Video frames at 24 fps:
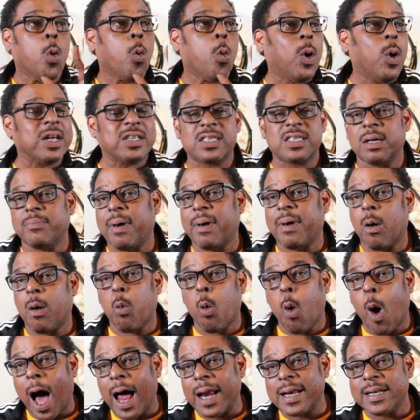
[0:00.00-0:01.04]
What's in my
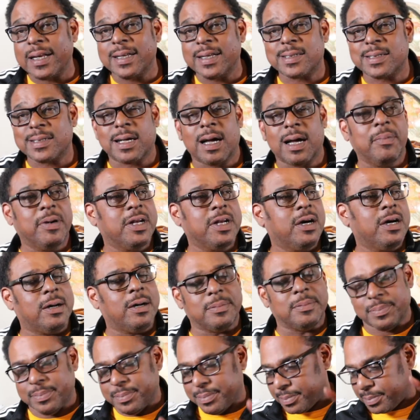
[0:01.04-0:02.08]
wallet is coming
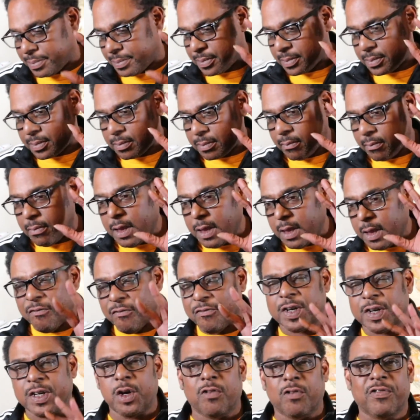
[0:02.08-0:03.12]
up
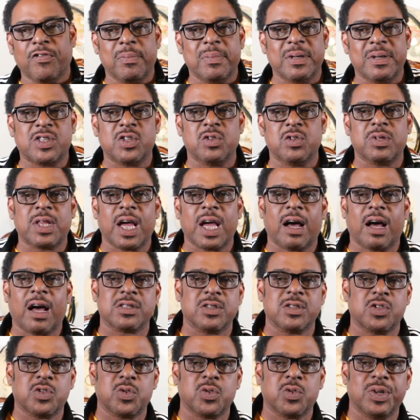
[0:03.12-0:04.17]
for November
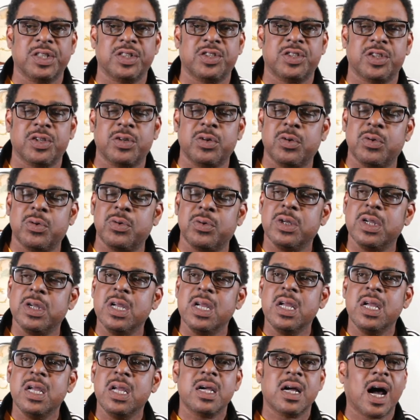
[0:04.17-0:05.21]
2022.
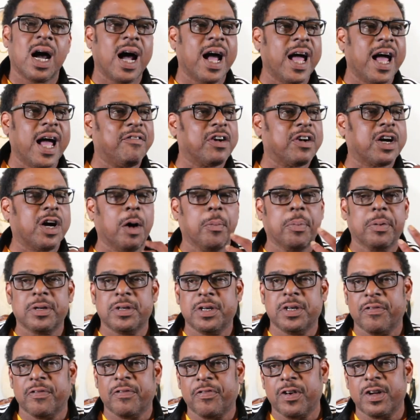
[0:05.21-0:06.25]
I have a couple
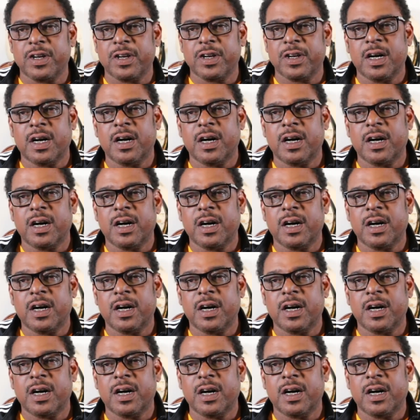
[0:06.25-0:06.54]
different.